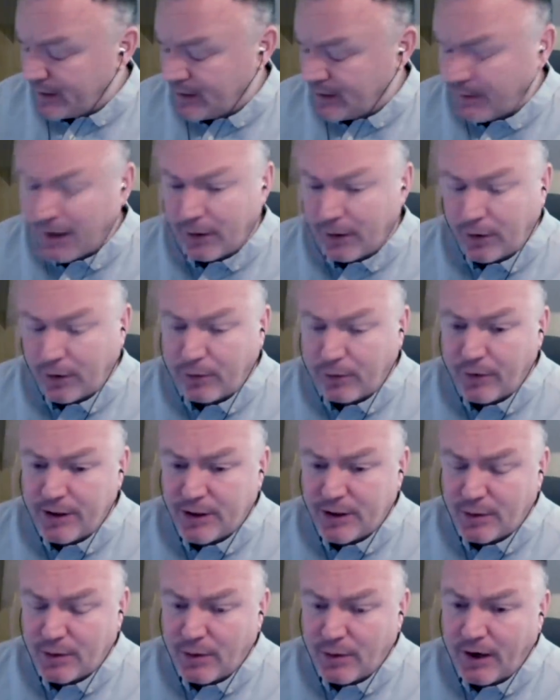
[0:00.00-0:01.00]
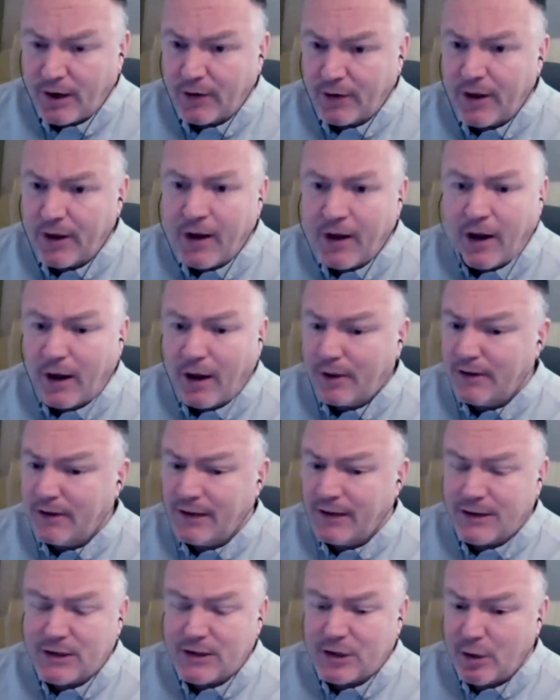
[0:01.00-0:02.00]
He's about 3-1. I think
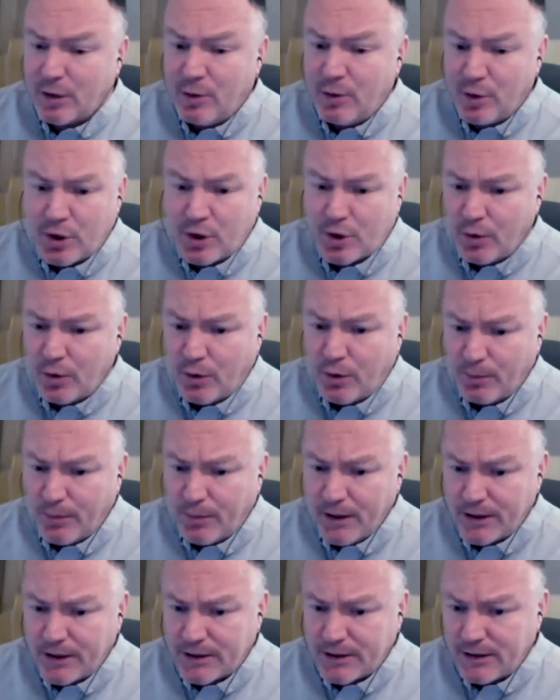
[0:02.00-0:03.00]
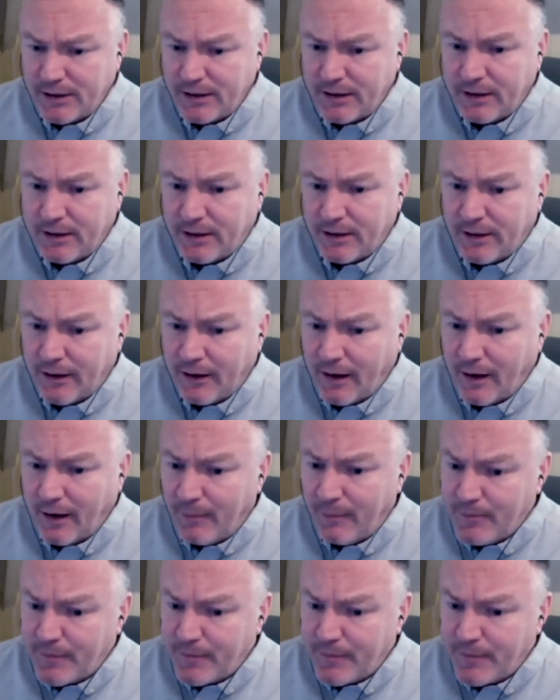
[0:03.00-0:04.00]
that's too short, personally,
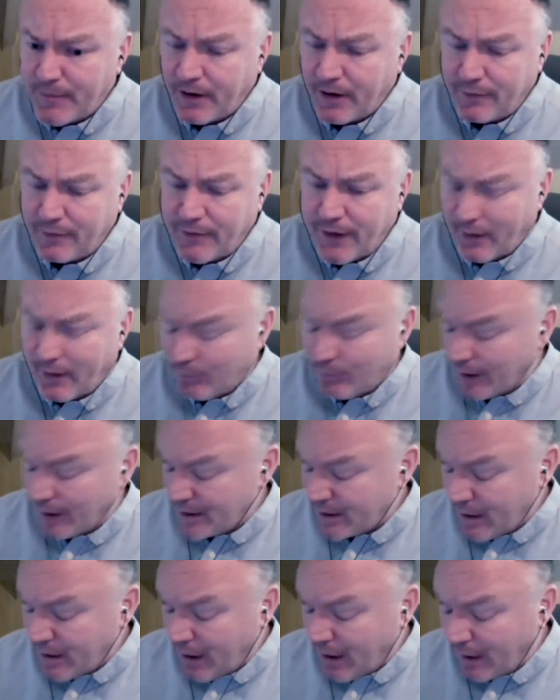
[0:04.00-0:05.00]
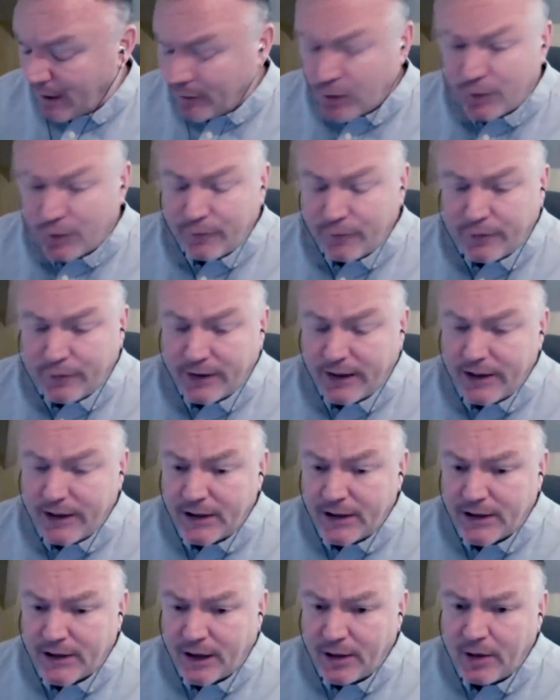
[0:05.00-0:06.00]
after that race. I've gone for
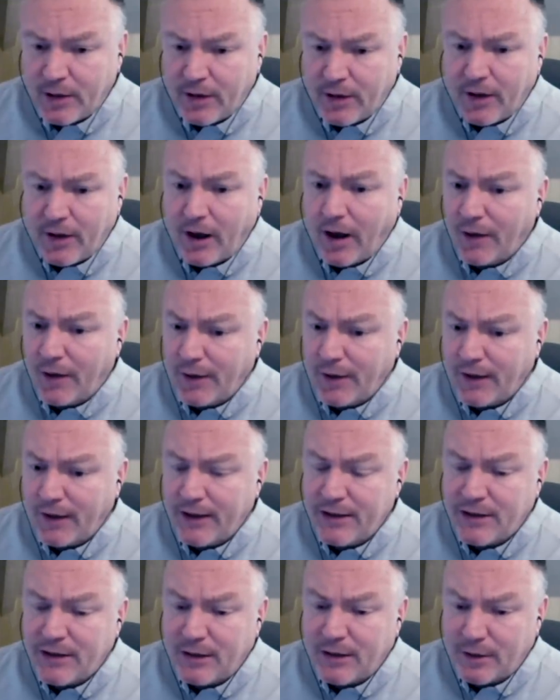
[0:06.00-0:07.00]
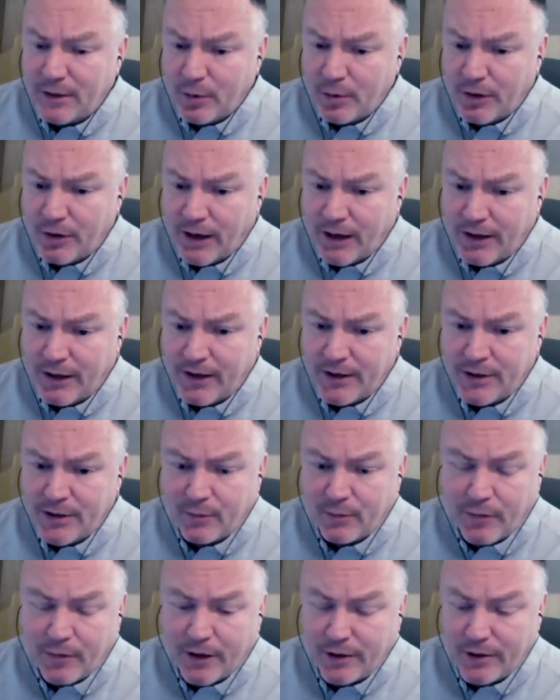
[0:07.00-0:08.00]
Ginto. I think Gordon Elliott is
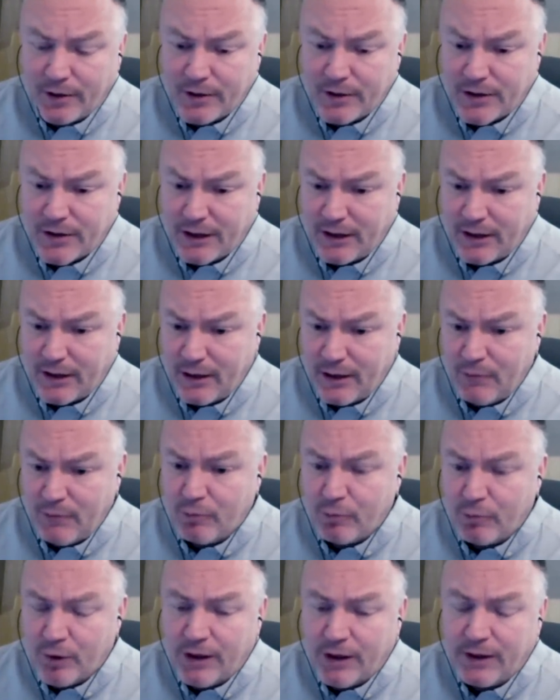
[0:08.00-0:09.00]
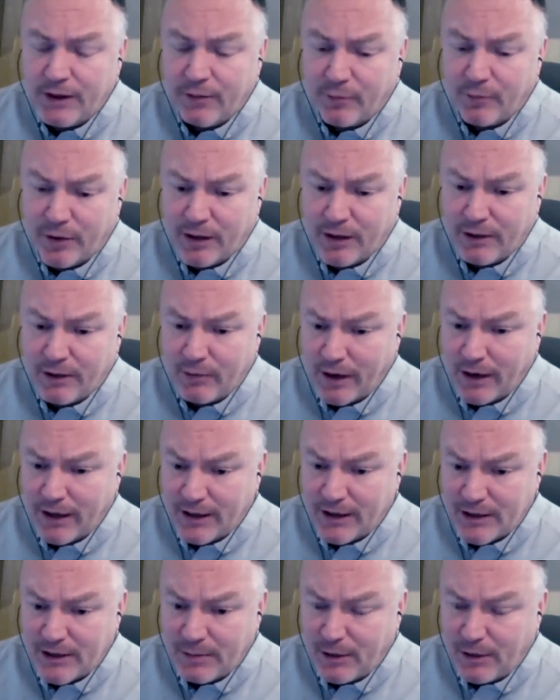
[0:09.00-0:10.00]
on record as saying he really, really
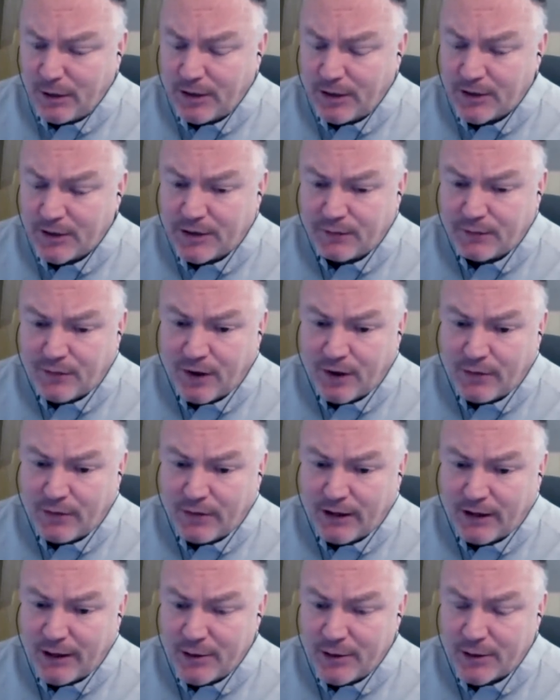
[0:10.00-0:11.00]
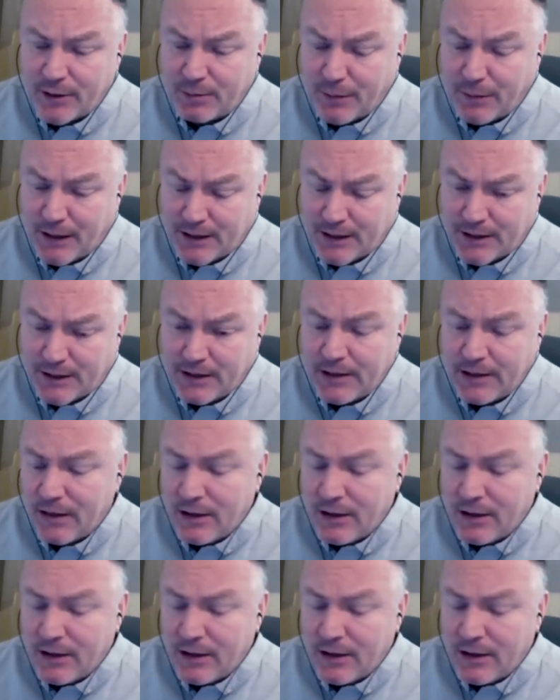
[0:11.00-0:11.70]
rates him. He thinks the further he goes, the better.